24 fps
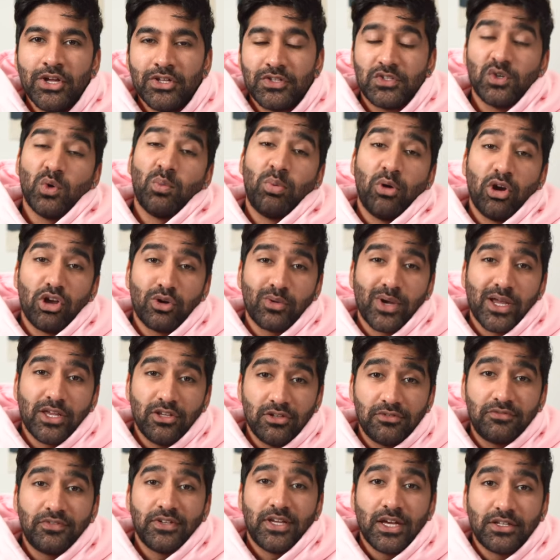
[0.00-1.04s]
to a point where
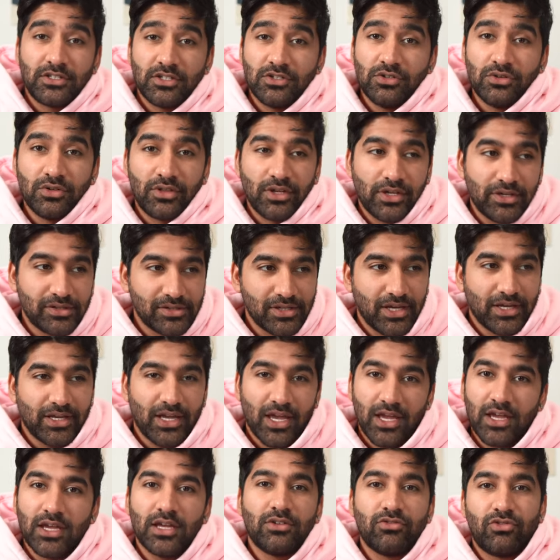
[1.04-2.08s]
you forget to do things like
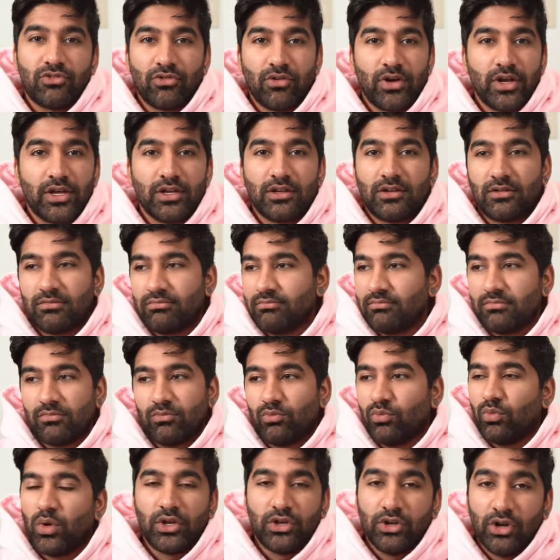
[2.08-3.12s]
eat, drink,
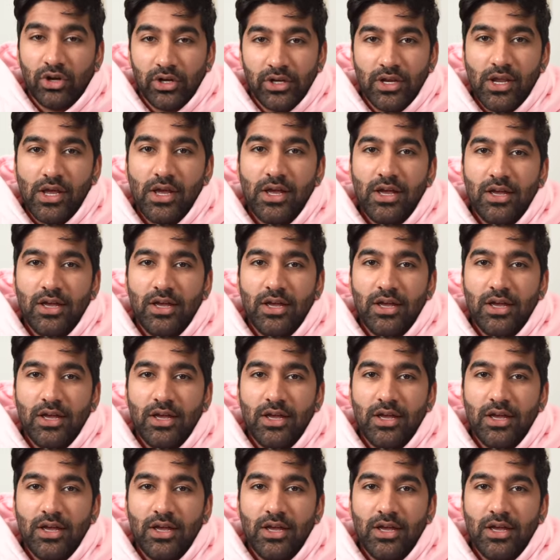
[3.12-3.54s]
whatnot.